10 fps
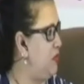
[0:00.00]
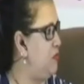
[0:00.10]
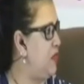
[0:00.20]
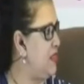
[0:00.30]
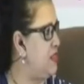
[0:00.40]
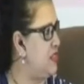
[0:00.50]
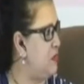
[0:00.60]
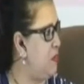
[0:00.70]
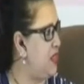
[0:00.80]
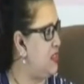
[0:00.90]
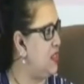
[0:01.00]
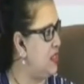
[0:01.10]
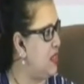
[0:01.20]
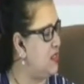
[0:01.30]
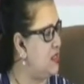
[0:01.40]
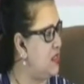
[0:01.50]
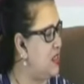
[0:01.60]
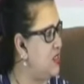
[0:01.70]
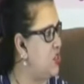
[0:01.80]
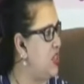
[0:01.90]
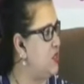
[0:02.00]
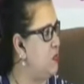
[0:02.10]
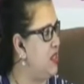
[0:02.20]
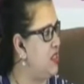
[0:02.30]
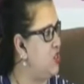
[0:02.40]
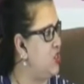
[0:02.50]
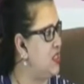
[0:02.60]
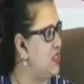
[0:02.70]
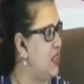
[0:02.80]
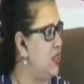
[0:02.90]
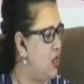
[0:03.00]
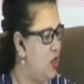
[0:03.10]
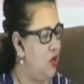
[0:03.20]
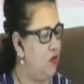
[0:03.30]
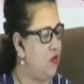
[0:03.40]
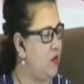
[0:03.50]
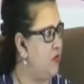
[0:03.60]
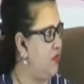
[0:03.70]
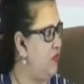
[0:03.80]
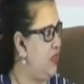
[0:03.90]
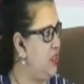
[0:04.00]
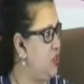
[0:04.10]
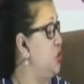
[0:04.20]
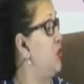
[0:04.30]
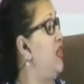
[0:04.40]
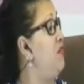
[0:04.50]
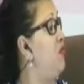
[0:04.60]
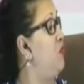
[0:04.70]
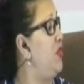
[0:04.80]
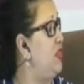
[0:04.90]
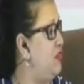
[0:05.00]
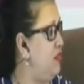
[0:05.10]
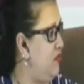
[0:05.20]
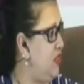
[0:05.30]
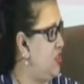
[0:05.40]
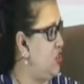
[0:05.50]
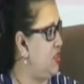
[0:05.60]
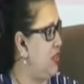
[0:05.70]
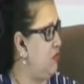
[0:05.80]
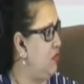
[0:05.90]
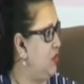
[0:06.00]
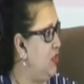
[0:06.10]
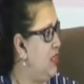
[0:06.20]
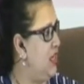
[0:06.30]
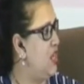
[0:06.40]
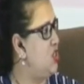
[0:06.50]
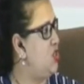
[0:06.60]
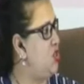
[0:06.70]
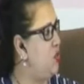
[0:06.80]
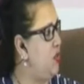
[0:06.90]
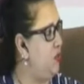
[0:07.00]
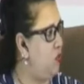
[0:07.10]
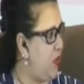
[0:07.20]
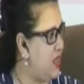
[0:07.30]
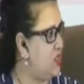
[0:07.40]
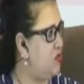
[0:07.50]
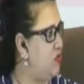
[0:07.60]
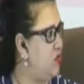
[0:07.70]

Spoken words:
participating, as Jasmine has just said, from the village or even within the village level? Do we wait for